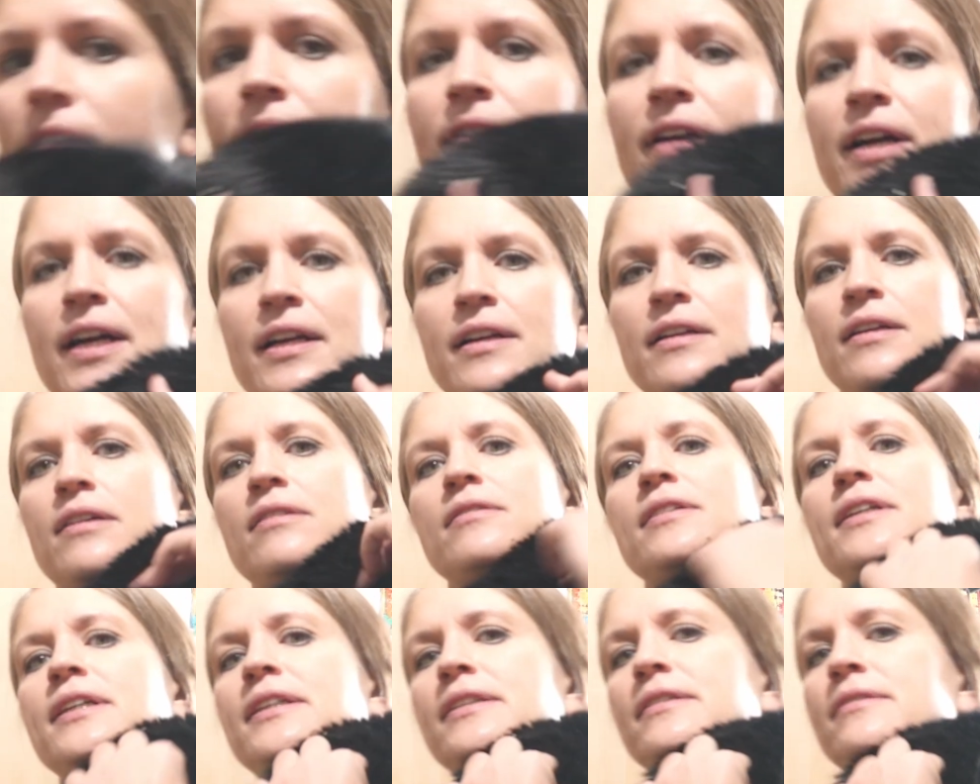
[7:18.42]
right, all
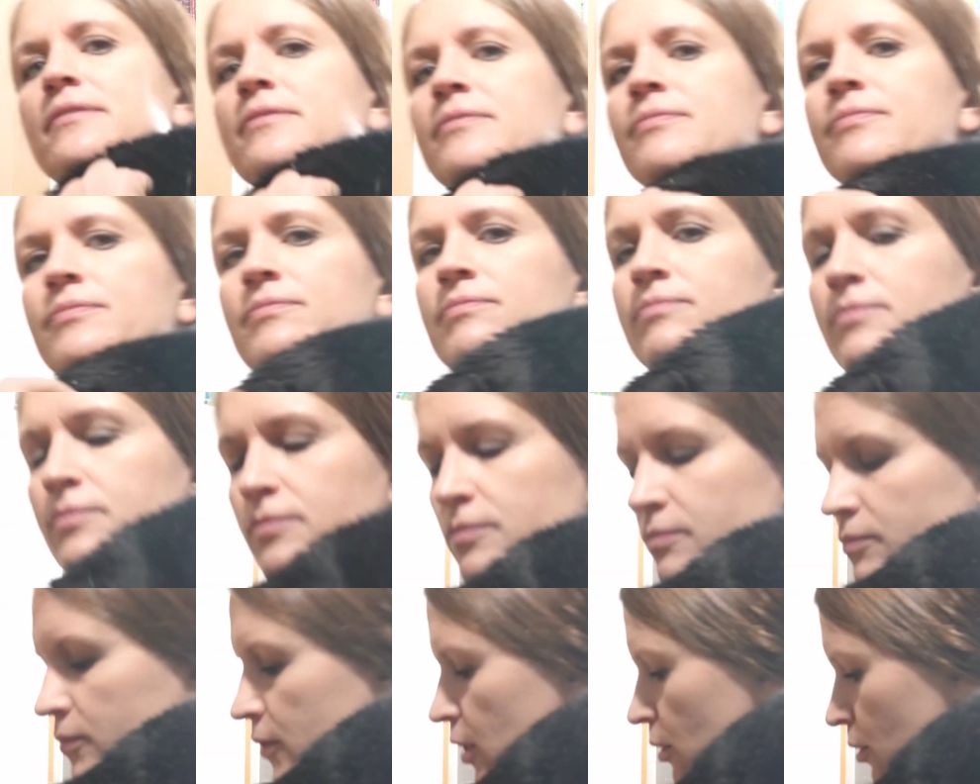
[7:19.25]
right.
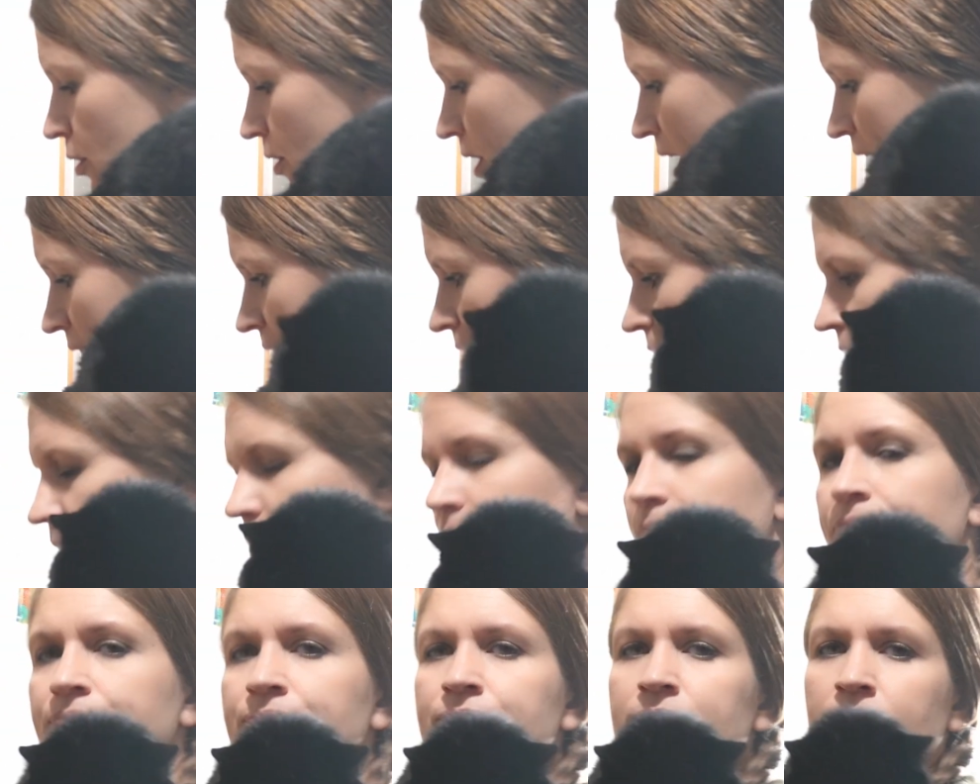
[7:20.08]
No crying.
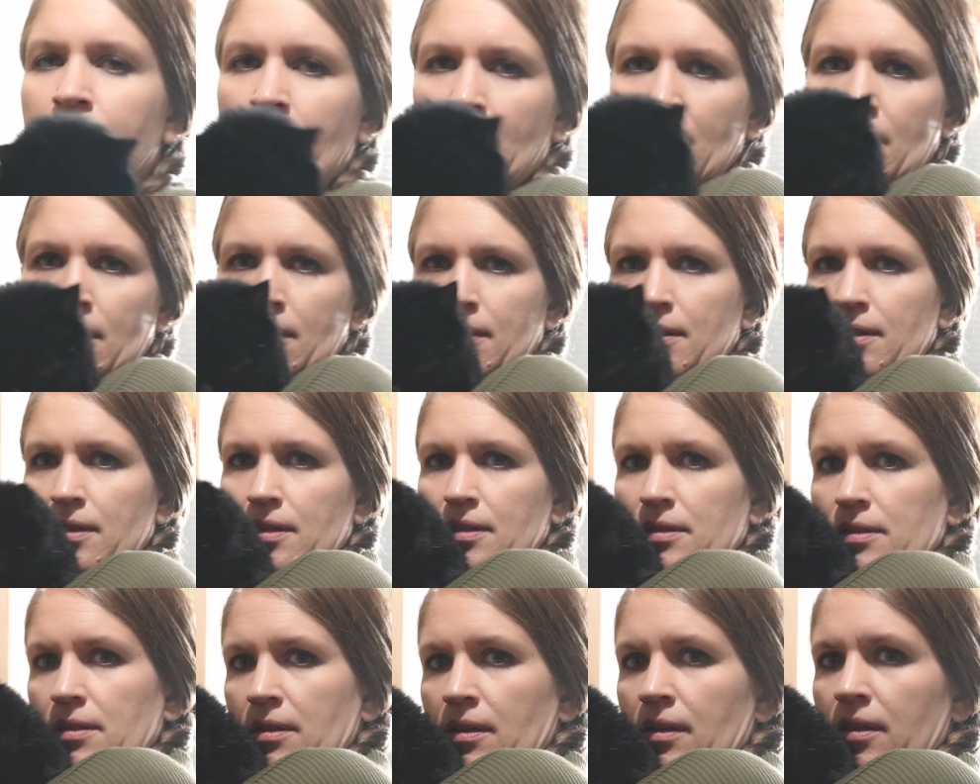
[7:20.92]

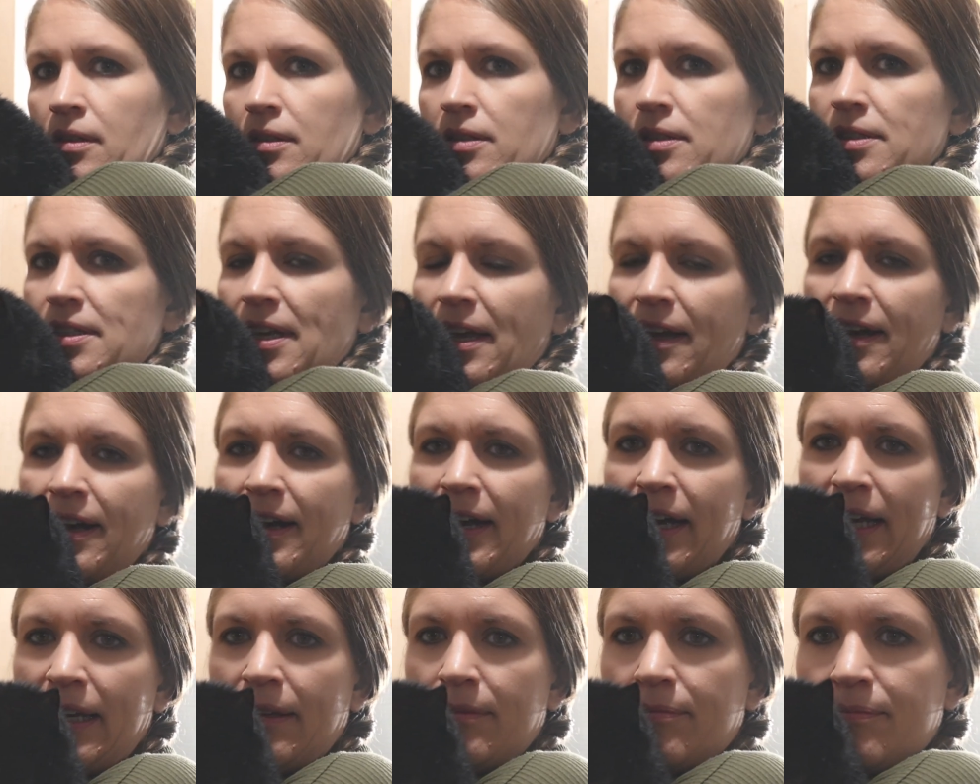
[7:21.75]
Say
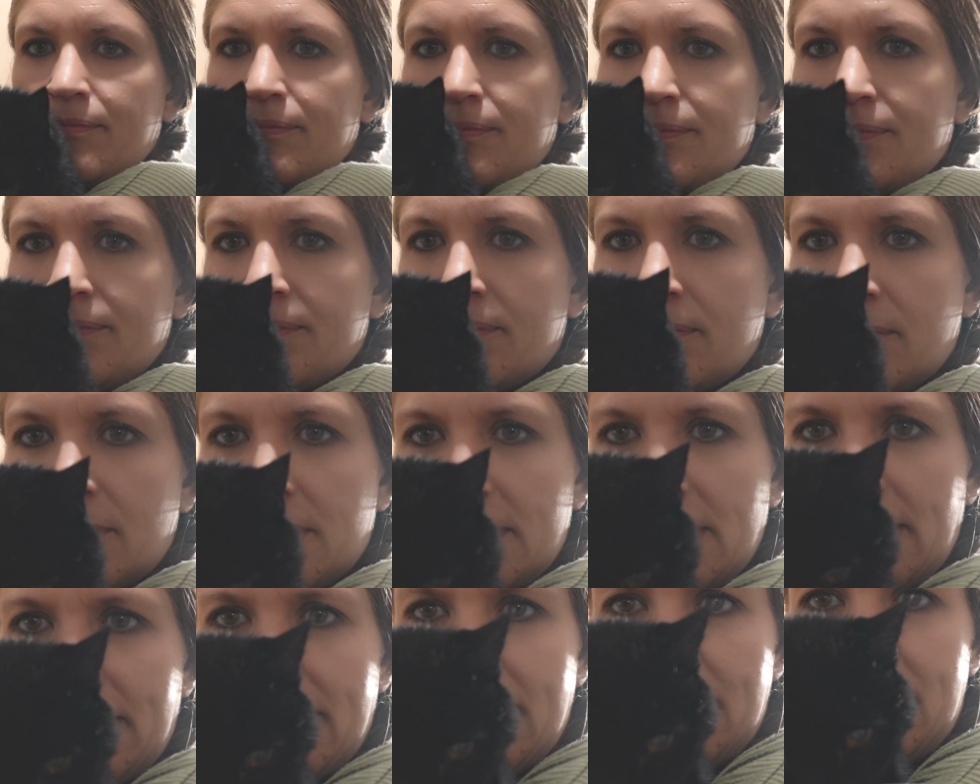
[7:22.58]
hi.
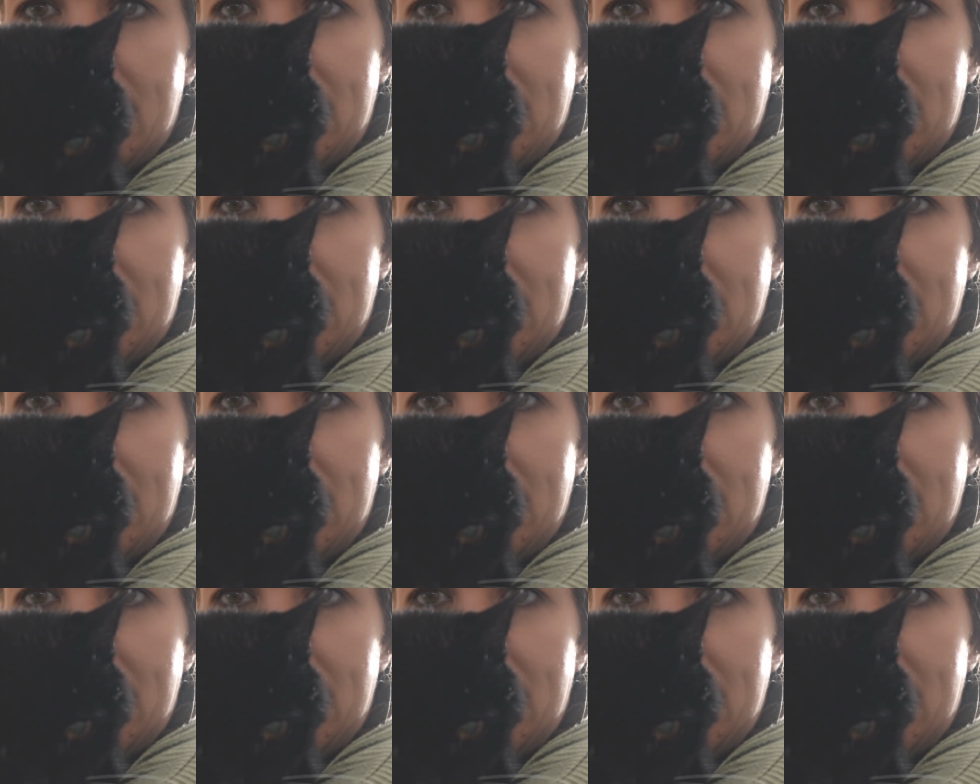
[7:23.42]
Say hi to